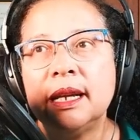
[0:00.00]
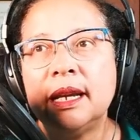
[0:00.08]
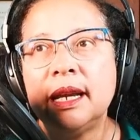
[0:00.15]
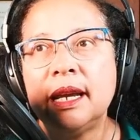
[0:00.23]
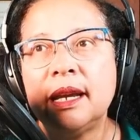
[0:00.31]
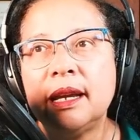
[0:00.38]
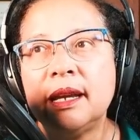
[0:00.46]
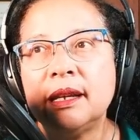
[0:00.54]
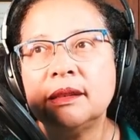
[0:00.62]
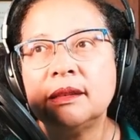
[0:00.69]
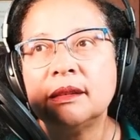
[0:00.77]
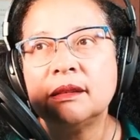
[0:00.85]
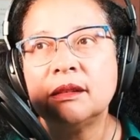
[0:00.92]

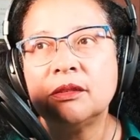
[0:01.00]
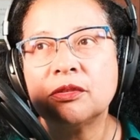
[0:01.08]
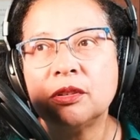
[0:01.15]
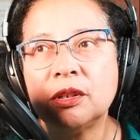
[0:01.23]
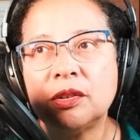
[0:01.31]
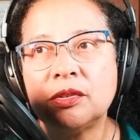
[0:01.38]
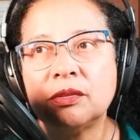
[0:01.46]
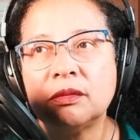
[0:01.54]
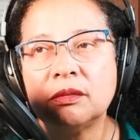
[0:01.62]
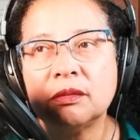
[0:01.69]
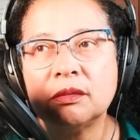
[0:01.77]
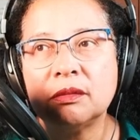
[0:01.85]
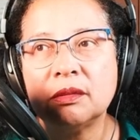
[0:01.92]
And of course,
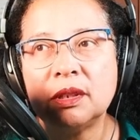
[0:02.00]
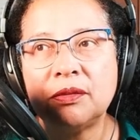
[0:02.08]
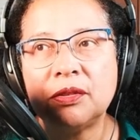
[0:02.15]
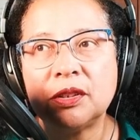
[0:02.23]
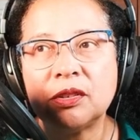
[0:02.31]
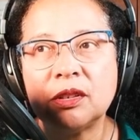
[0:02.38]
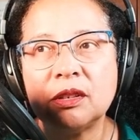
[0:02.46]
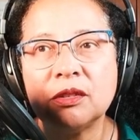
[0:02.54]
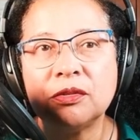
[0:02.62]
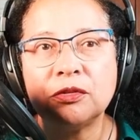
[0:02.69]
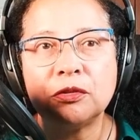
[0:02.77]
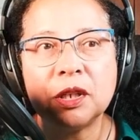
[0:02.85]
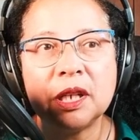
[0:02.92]
if it's in a
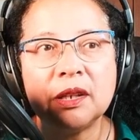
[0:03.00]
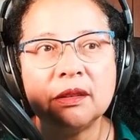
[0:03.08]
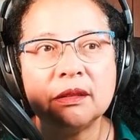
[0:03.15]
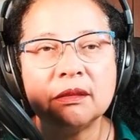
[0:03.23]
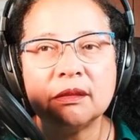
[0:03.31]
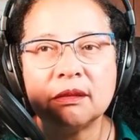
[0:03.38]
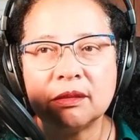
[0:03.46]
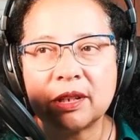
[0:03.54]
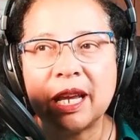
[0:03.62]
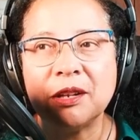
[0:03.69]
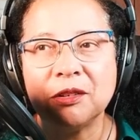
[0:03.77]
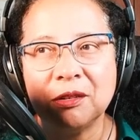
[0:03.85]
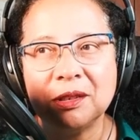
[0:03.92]
free, it
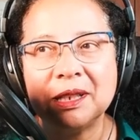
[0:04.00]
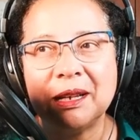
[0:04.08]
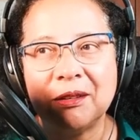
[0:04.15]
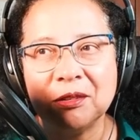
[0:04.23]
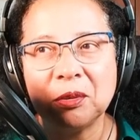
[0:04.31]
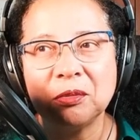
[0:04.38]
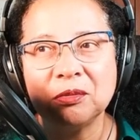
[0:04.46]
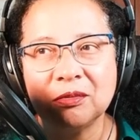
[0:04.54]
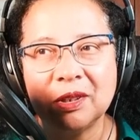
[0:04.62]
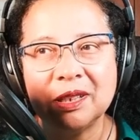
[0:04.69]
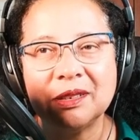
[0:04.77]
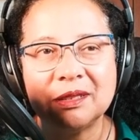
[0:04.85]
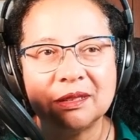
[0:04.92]
can only download
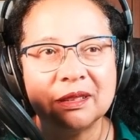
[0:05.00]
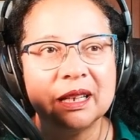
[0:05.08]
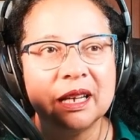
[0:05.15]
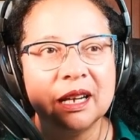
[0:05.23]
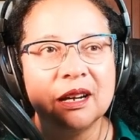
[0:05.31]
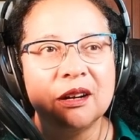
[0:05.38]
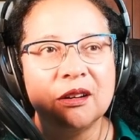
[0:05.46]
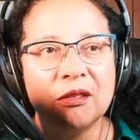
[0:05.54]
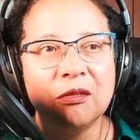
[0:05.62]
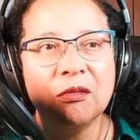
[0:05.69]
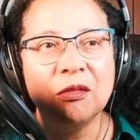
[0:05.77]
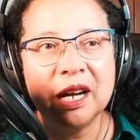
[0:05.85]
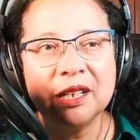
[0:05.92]
once,
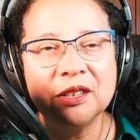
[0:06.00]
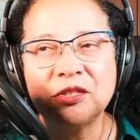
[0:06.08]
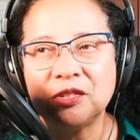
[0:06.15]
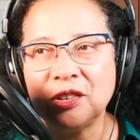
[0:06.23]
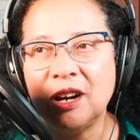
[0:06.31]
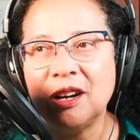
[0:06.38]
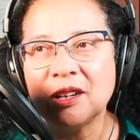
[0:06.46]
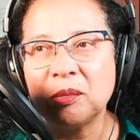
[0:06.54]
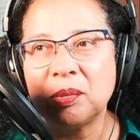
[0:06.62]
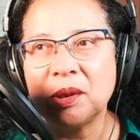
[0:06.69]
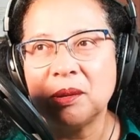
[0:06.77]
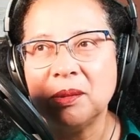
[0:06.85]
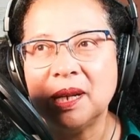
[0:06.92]
one song
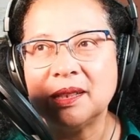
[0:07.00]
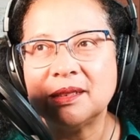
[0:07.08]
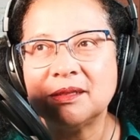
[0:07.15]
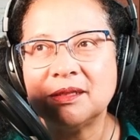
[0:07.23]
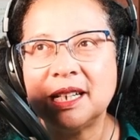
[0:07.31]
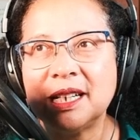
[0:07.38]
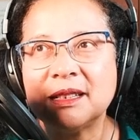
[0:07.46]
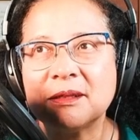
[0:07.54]
per month, right?